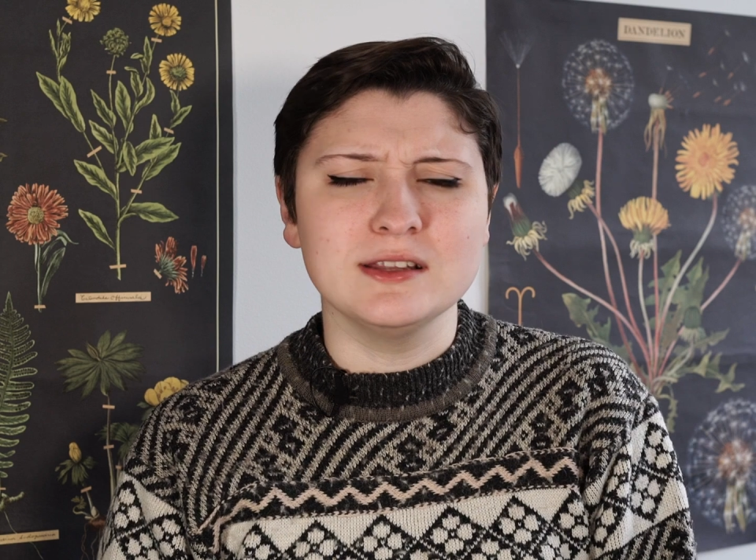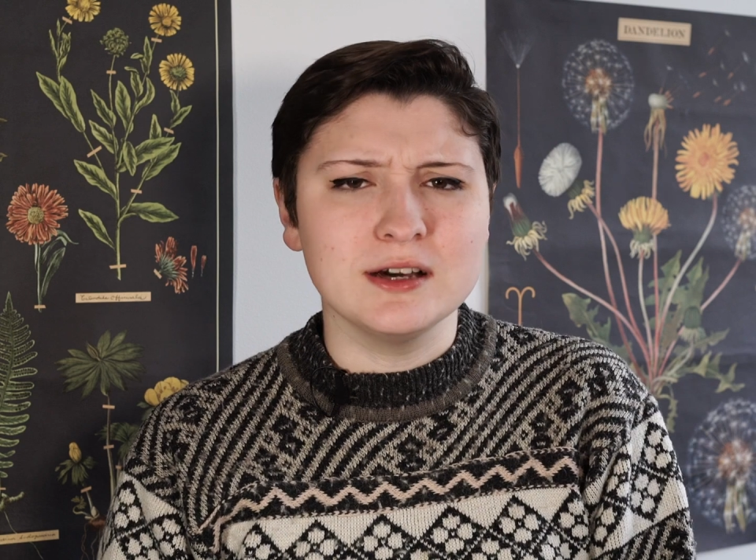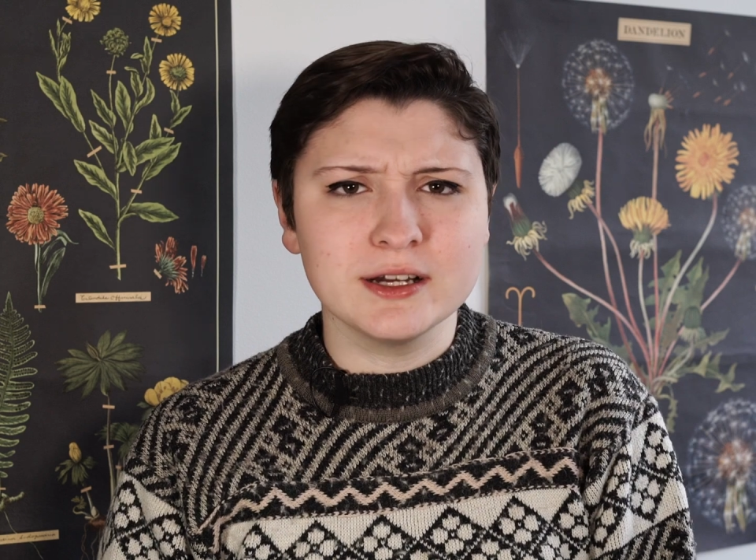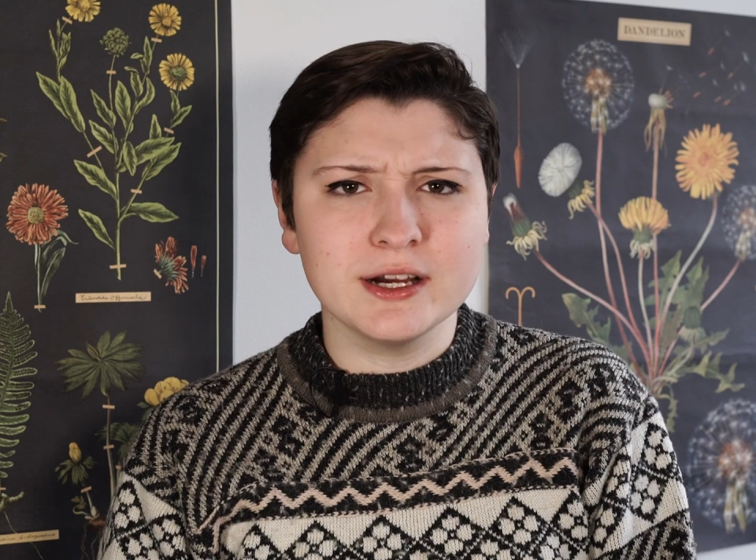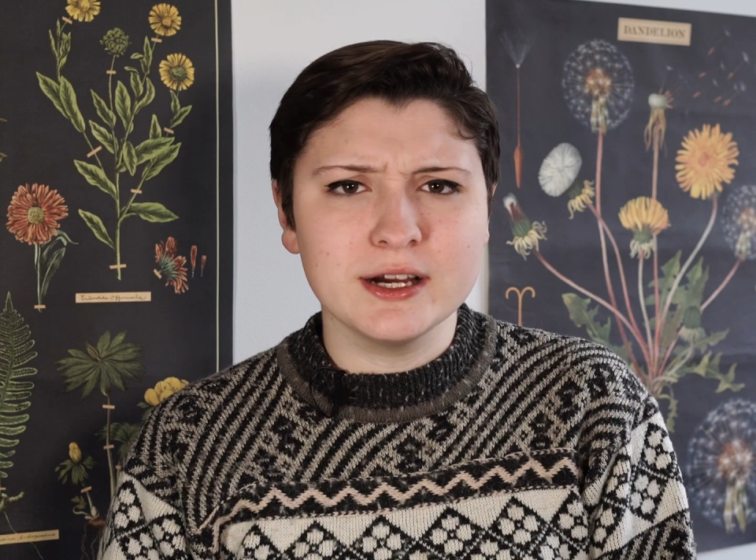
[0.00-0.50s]

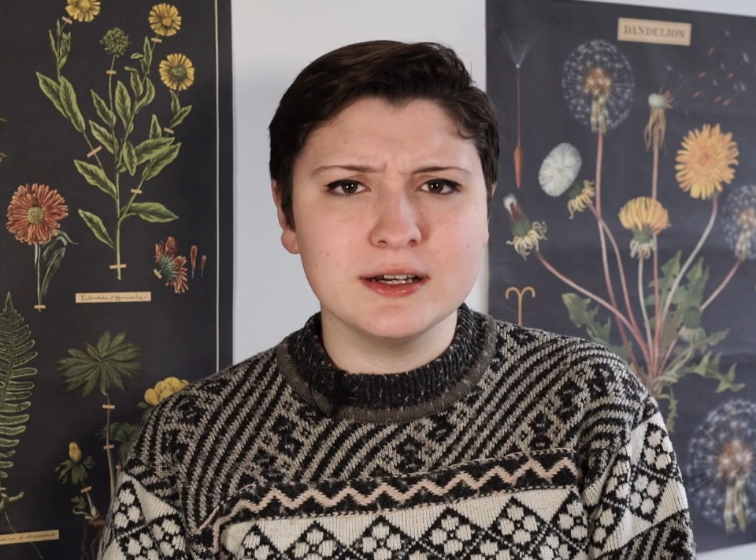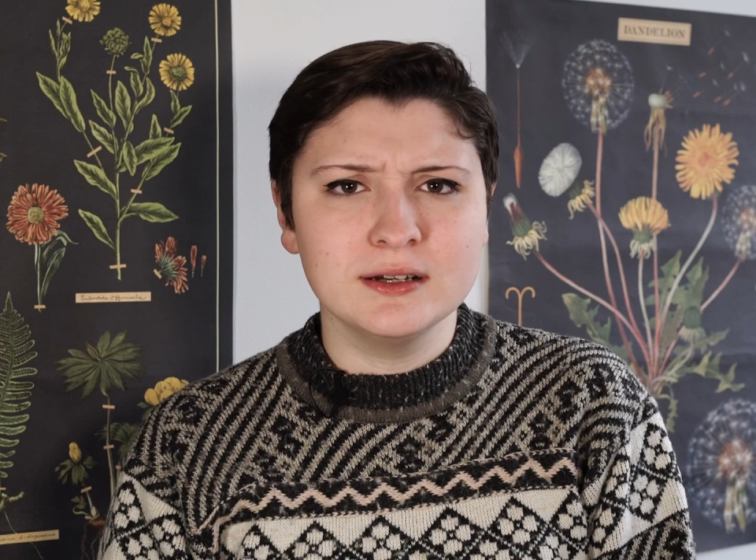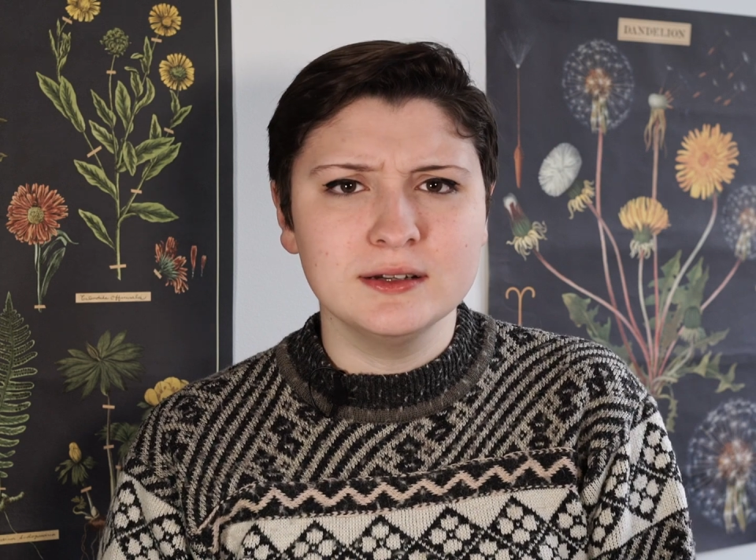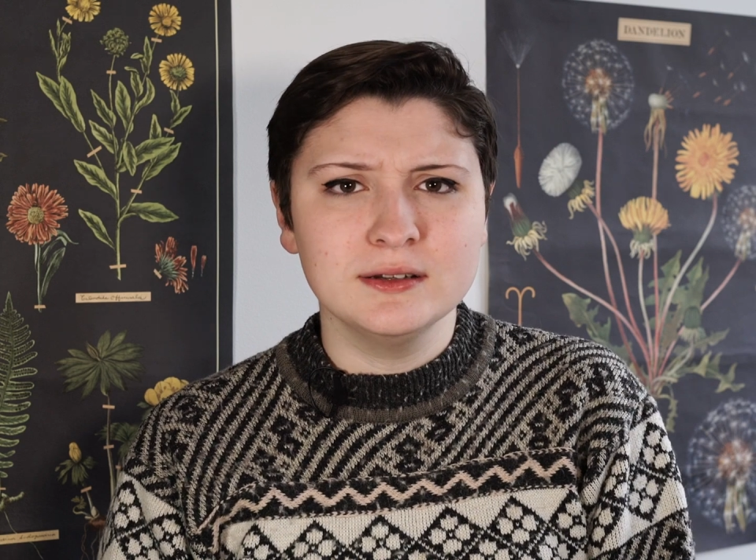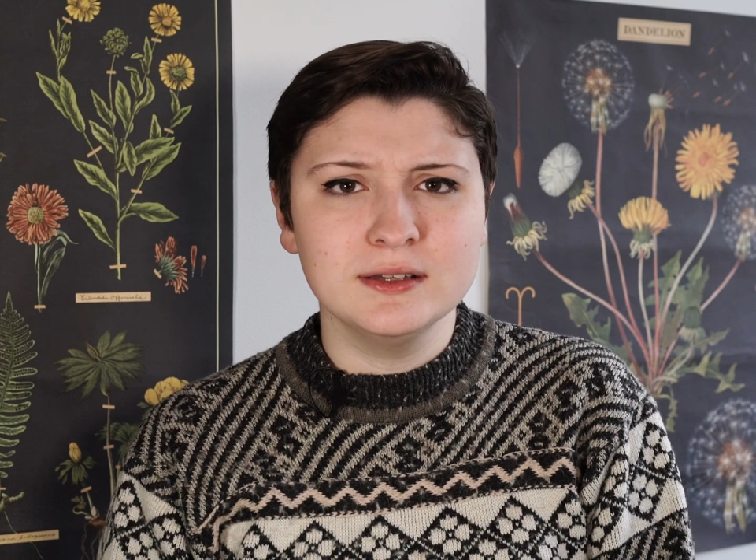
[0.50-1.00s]
longer.
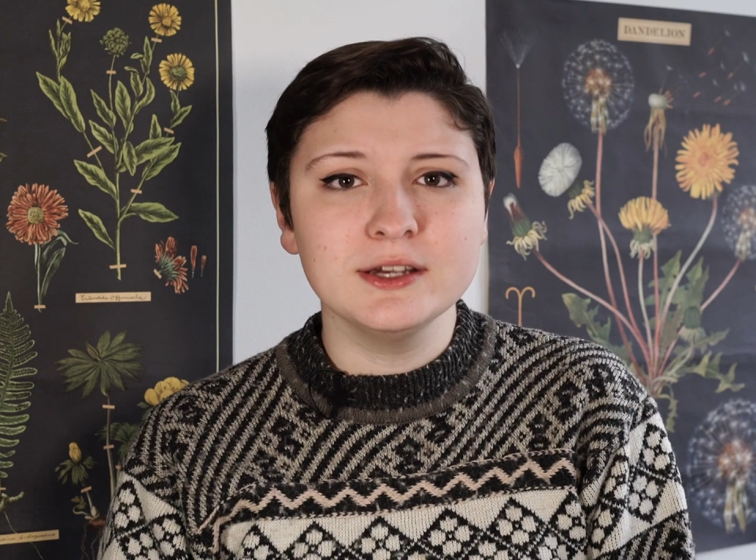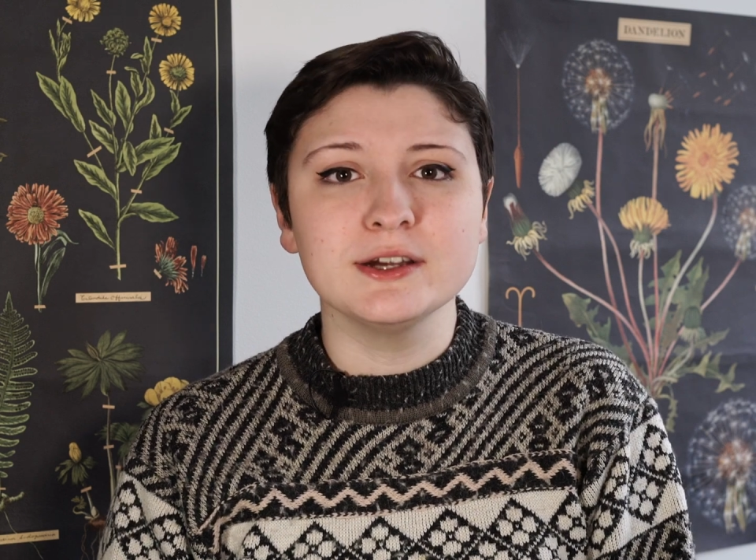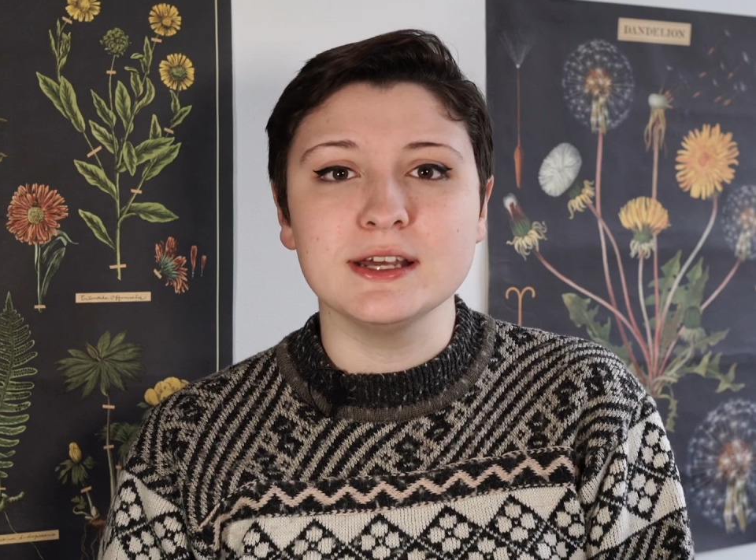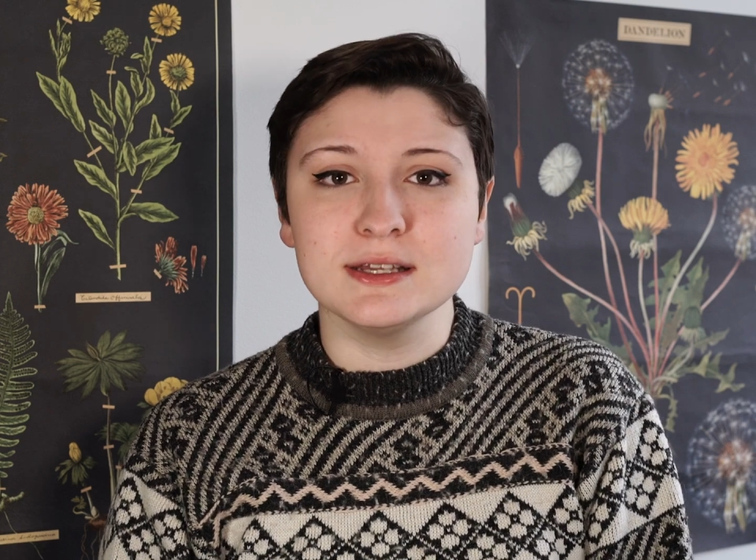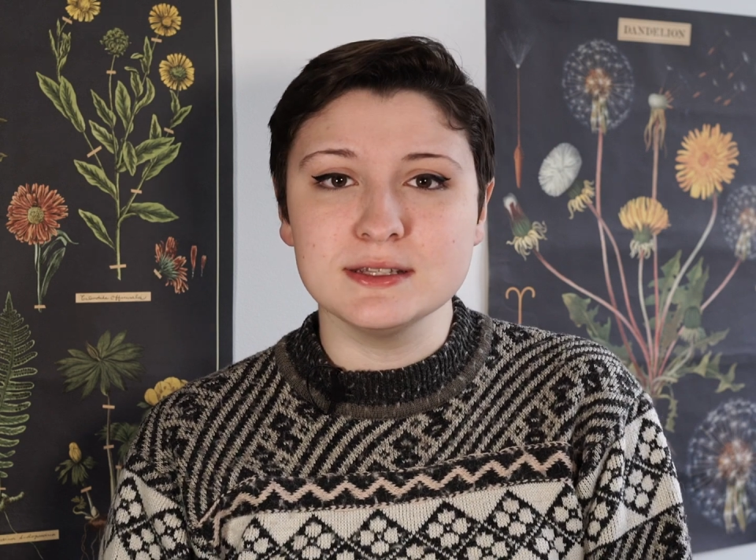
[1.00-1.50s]
Here
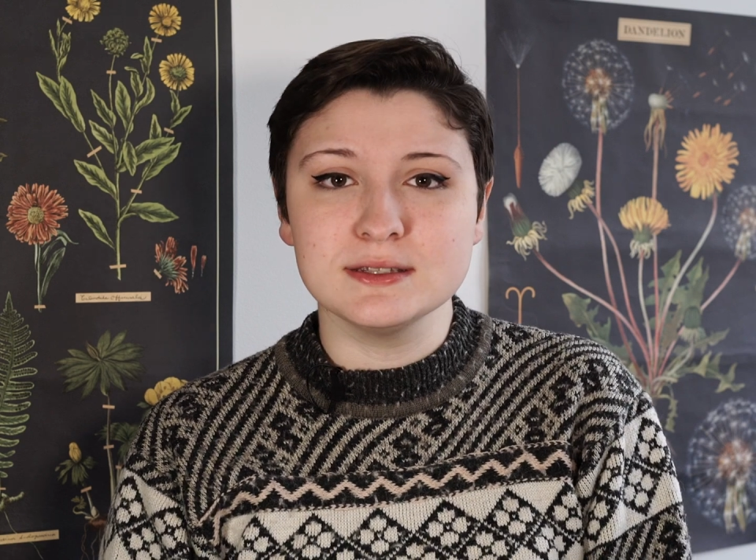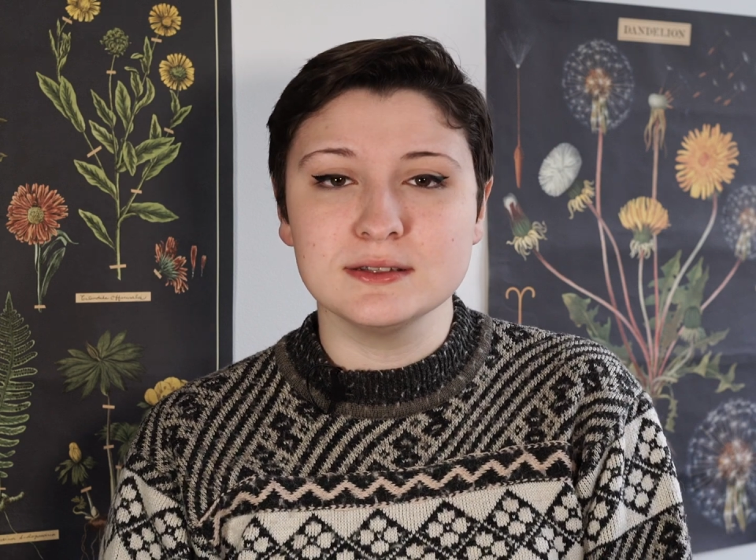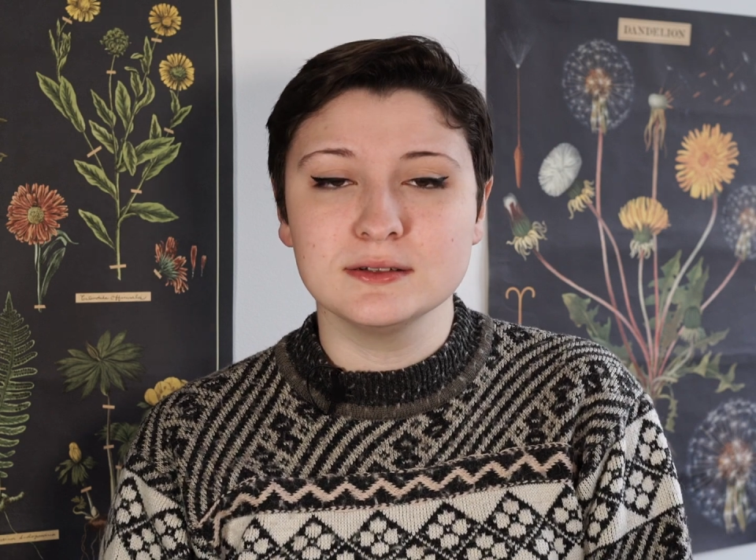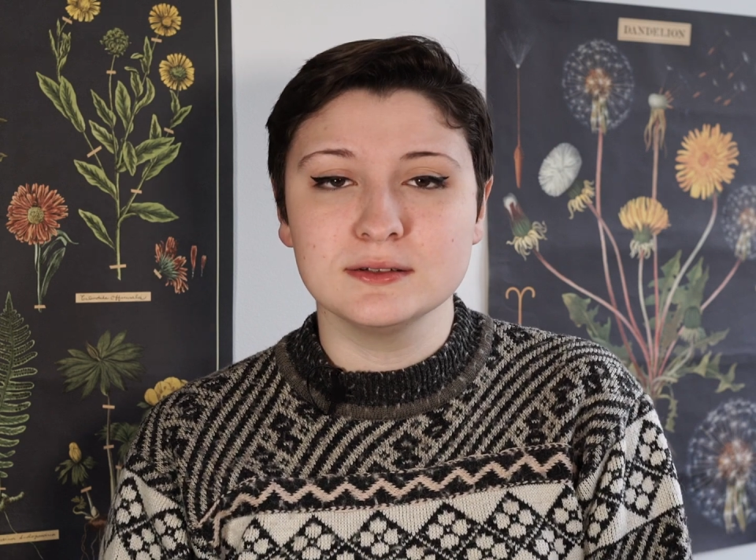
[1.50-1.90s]
it is.